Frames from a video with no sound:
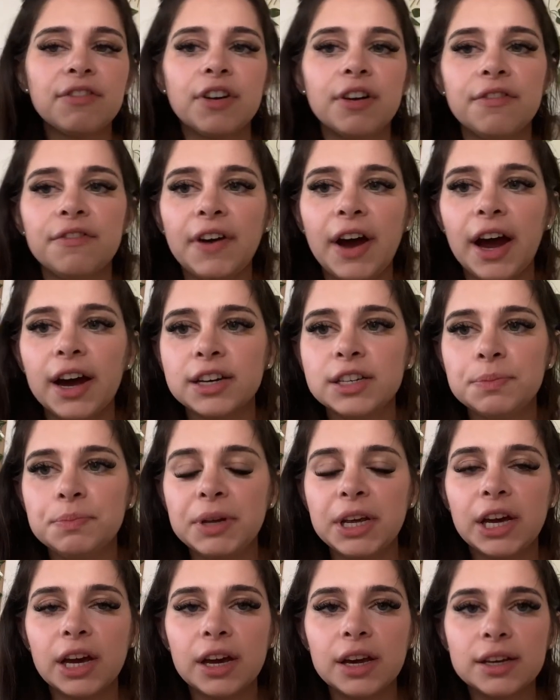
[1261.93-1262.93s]
for a fact
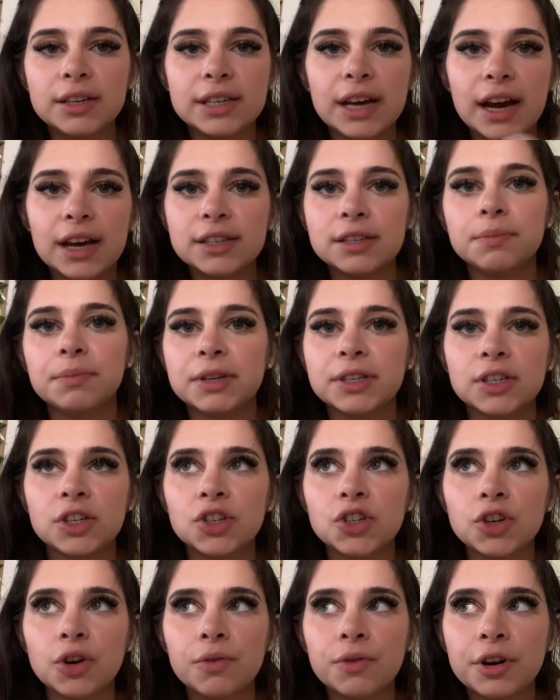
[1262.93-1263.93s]
because as a
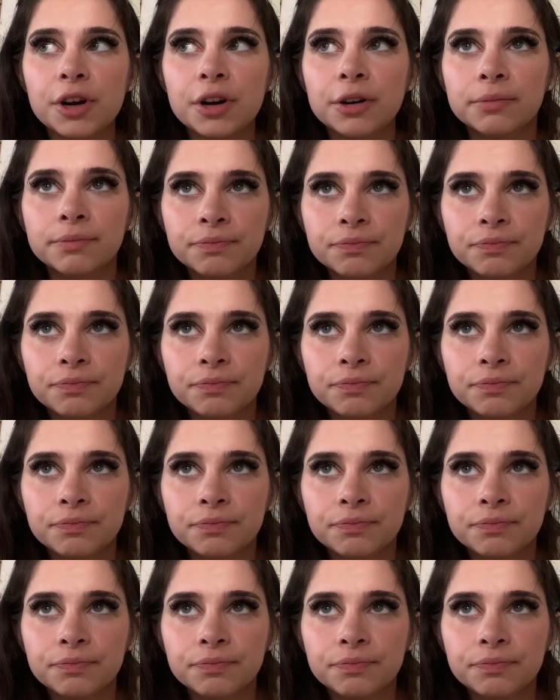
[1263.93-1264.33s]
business owner,